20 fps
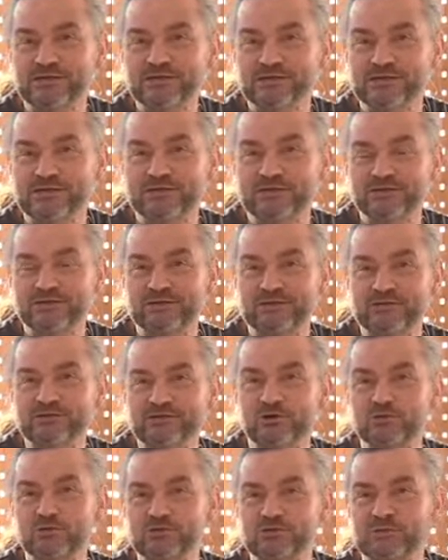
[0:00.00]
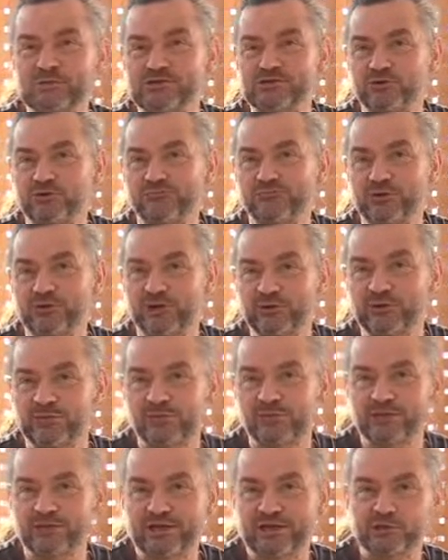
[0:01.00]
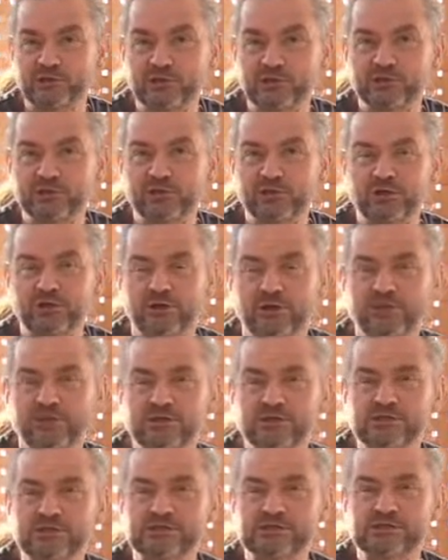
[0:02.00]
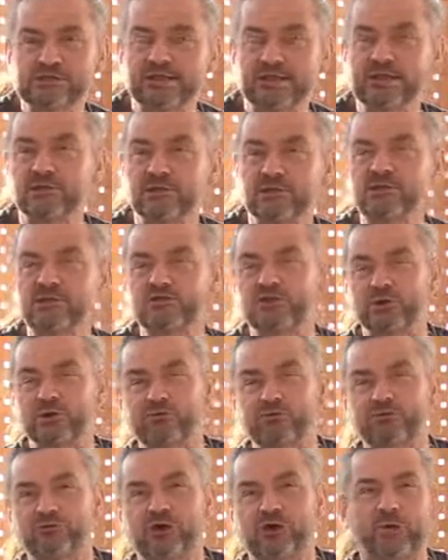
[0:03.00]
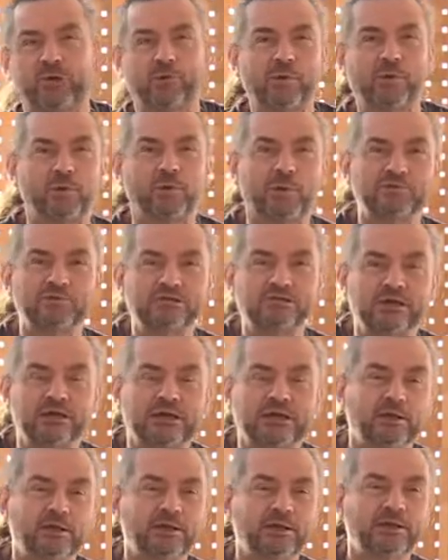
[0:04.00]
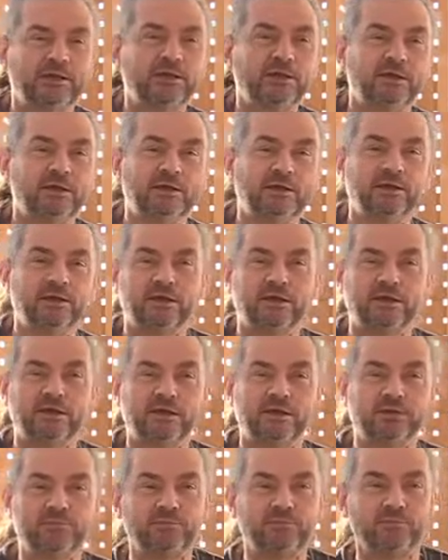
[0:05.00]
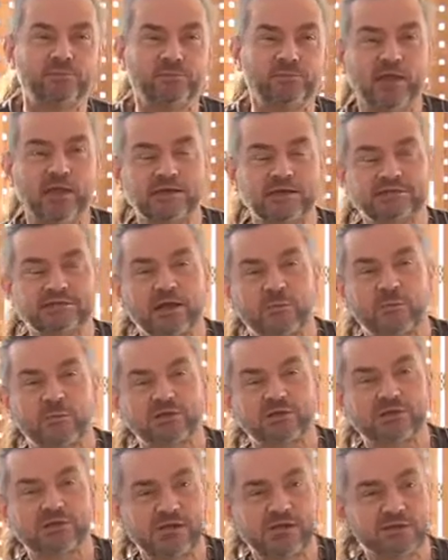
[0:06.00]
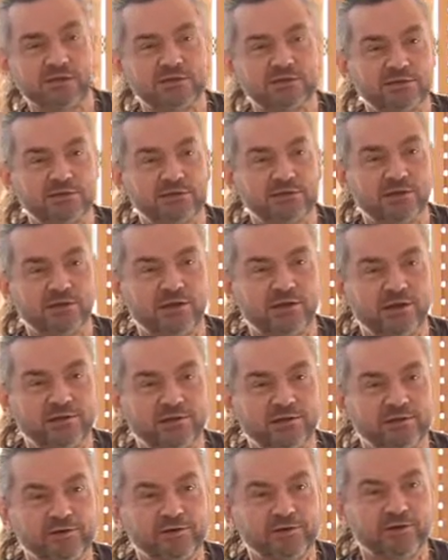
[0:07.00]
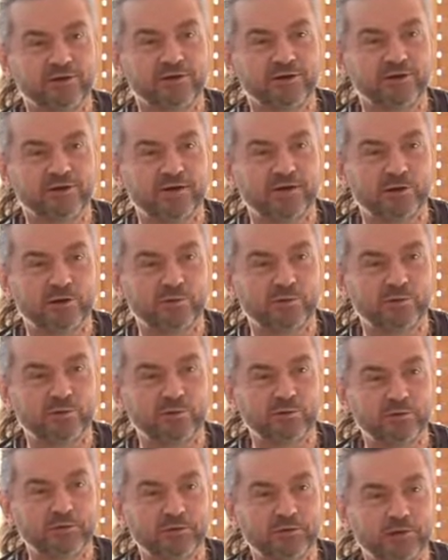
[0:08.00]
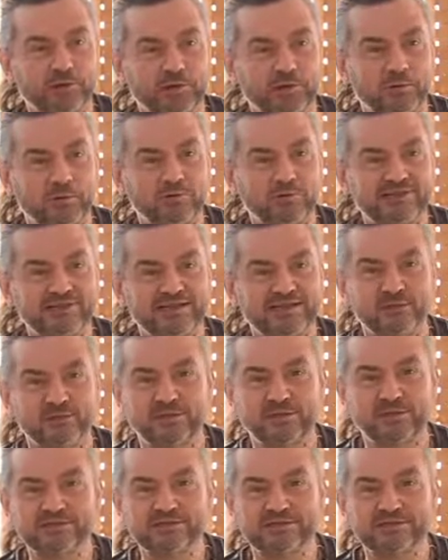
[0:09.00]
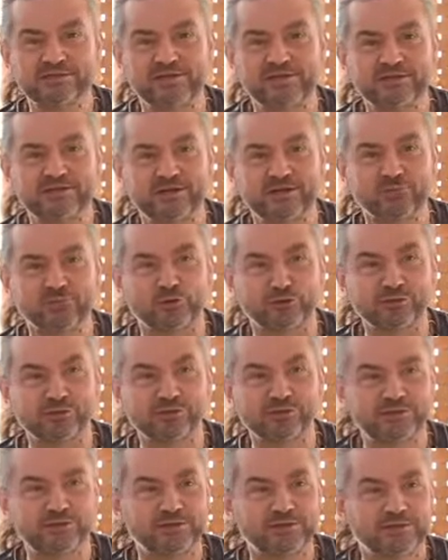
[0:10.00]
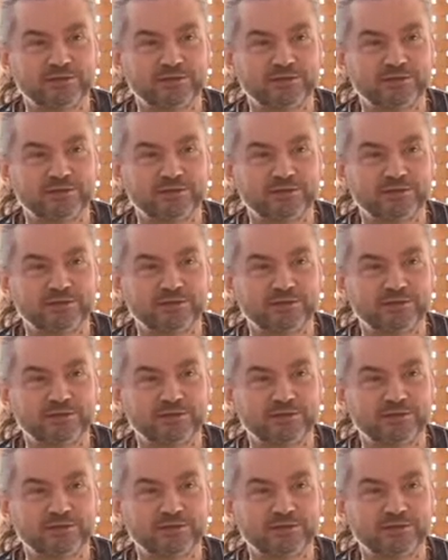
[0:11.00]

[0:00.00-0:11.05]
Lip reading: There's Soul Space. You can find them on Facebook. It's linked to via my website. Come along to that, and I will see you in sunny Cyprus.